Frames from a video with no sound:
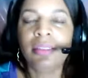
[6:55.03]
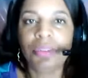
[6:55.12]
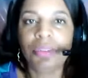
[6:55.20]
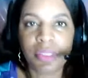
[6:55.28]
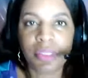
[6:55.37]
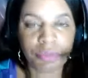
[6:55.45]

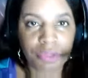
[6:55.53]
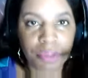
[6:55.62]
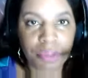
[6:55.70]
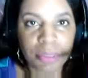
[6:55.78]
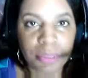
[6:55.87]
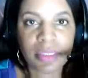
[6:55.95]
doing this for
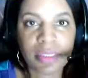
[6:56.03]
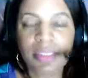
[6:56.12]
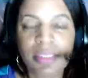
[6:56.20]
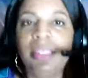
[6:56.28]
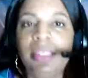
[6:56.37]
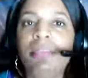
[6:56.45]
your
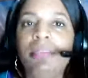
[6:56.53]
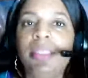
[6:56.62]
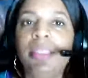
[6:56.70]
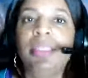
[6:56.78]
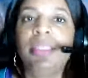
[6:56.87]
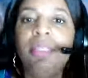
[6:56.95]
business, that it
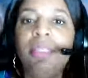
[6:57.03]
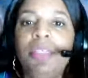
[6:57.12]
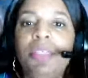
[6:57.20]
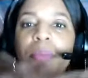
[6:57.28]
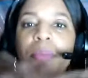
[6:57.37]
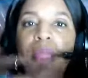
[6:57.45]
be something
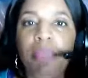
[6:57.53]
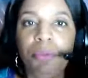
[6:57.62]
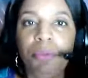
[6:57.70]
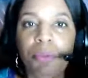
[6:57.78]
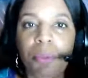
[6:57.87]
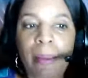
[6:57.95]
that you pay
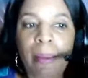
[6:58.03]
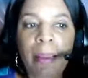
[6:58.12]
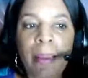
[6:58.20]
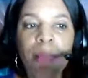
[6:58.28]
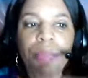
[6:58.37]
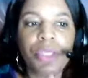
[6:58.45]
for,
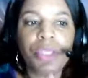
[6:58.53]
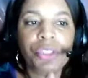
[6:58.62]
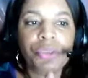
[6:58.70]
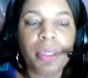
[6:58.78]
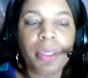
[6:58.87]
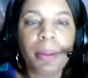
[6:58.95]

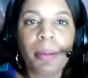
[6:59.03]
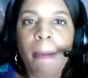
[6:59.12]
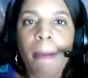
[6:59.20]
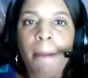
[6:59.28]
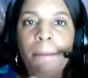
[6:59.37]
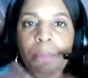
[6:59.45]
because you get
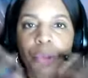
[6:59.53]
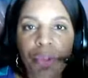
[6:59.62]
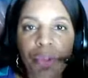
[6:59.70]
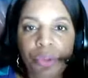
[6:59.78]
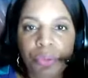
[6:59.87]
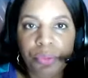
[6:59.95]
more
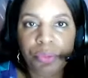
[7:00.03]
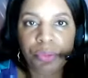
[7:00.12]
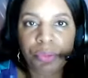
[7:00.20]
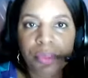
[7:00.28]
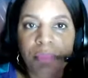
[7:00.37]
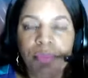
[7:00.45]

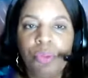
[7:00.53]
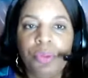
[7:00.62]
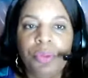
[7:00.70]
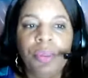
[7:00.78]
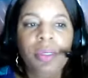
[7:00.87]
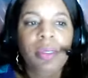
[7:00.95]
tools and more